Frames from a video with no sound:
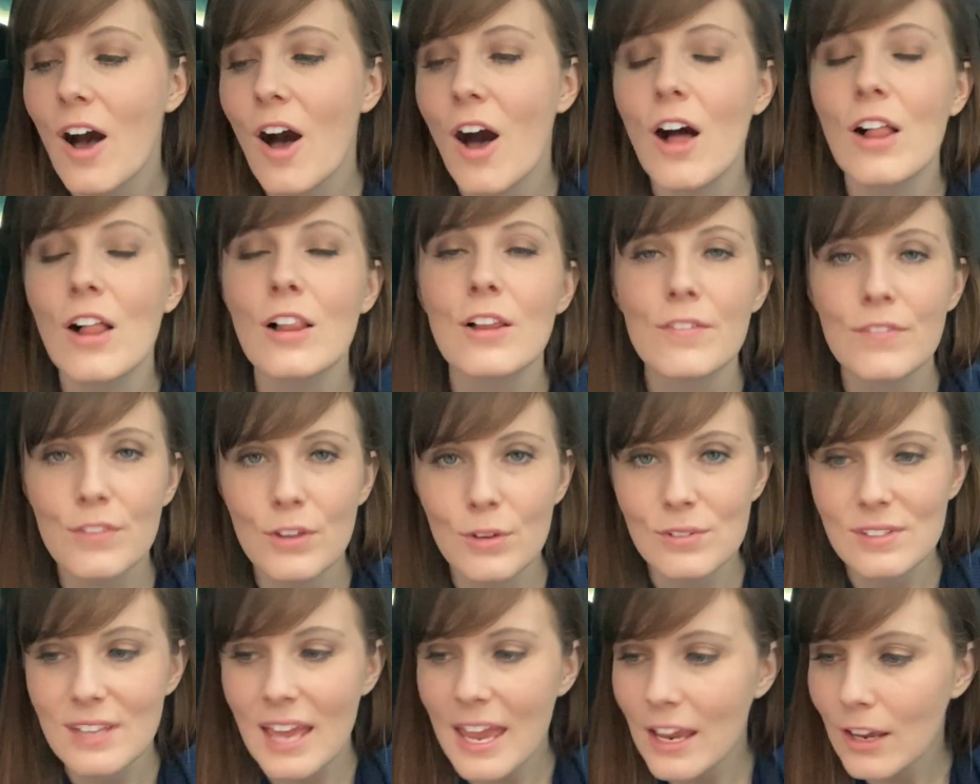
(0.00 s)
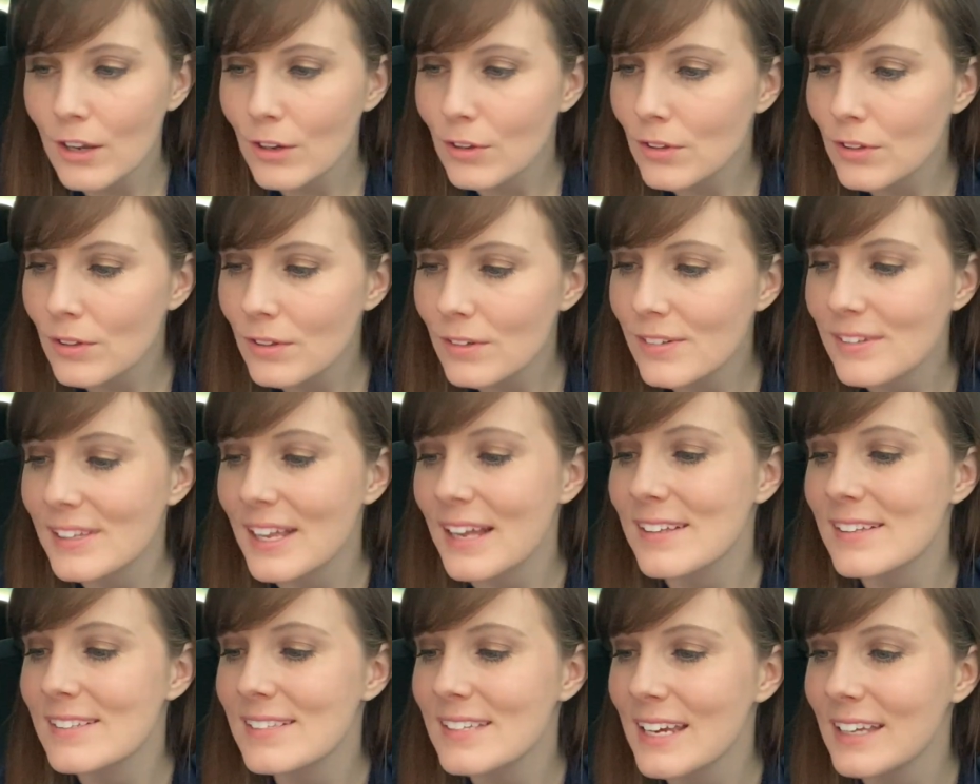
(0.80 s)
All of those angles,
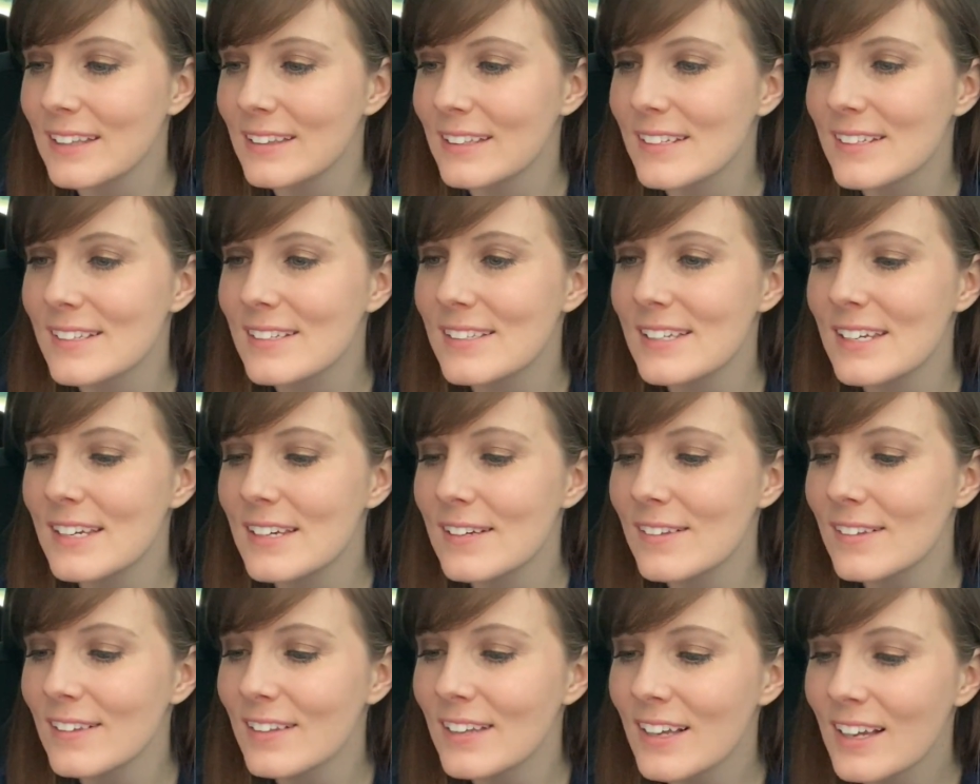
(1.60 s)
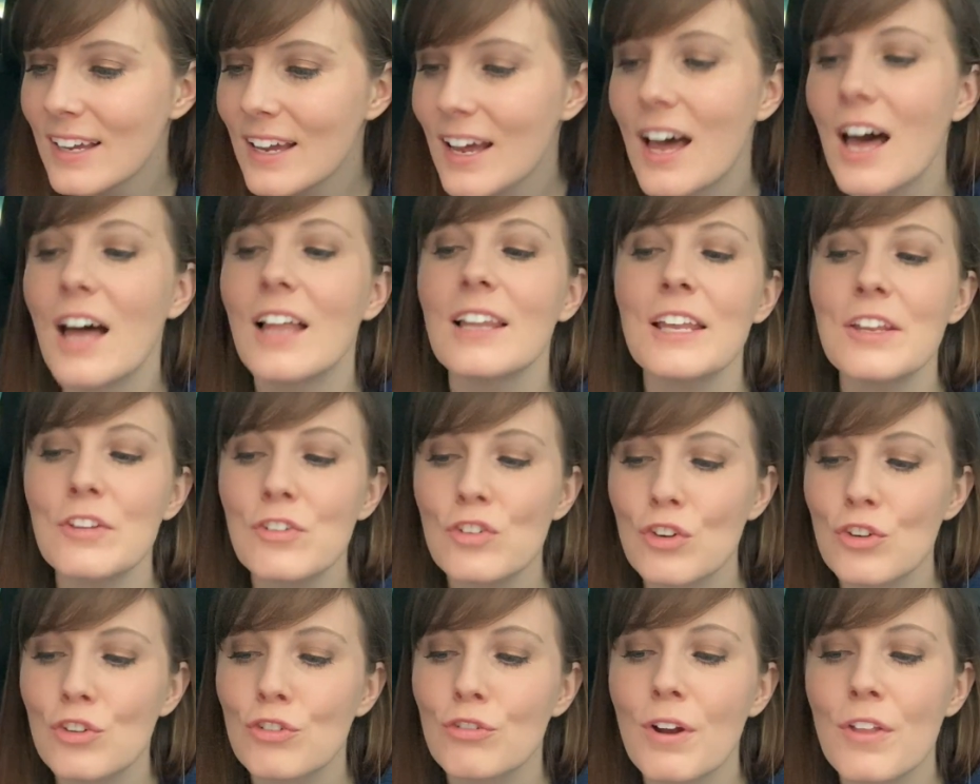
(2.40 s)
that stainless steel. Let's
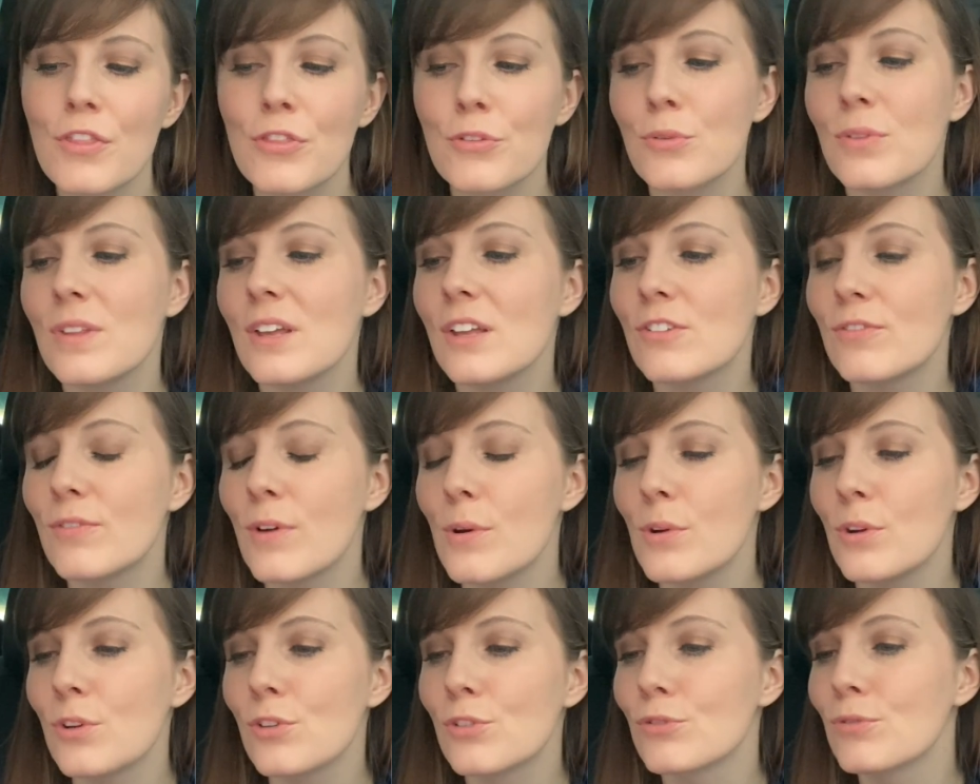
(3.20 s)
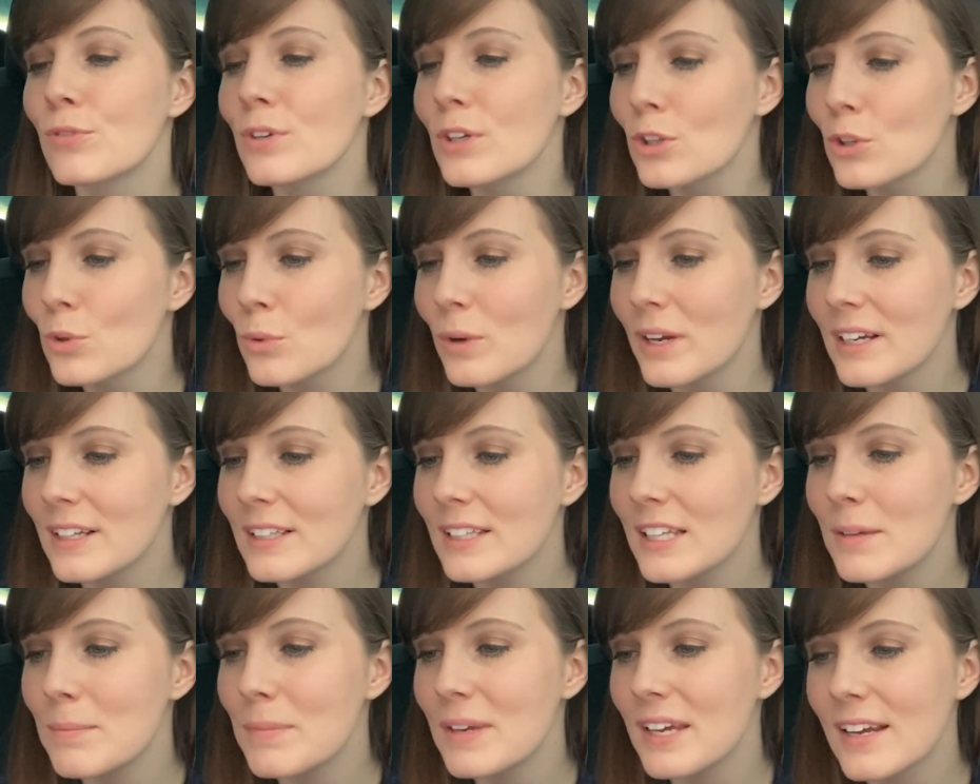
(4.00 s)
just run through these photos real
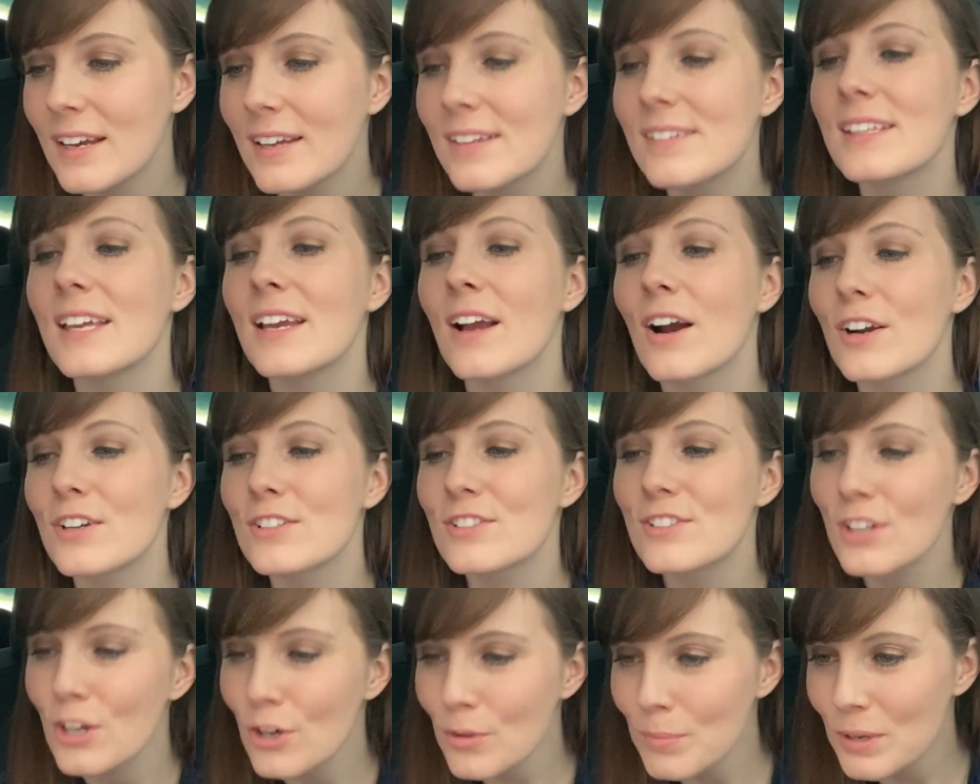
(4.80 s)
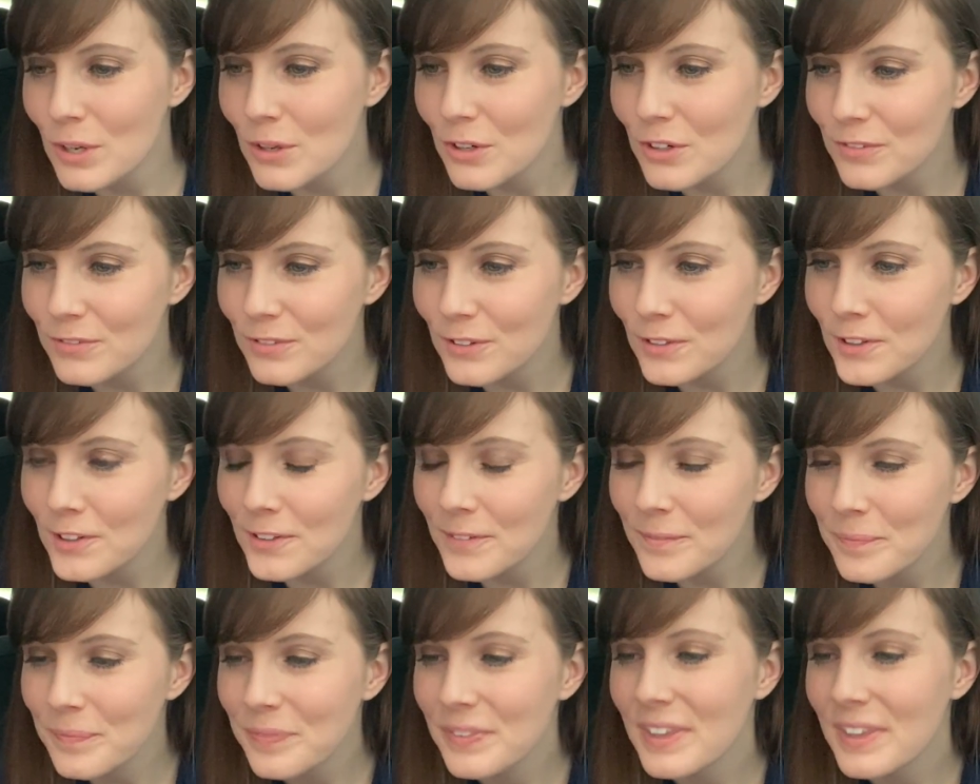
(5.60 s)
quickly because they are so beautiful.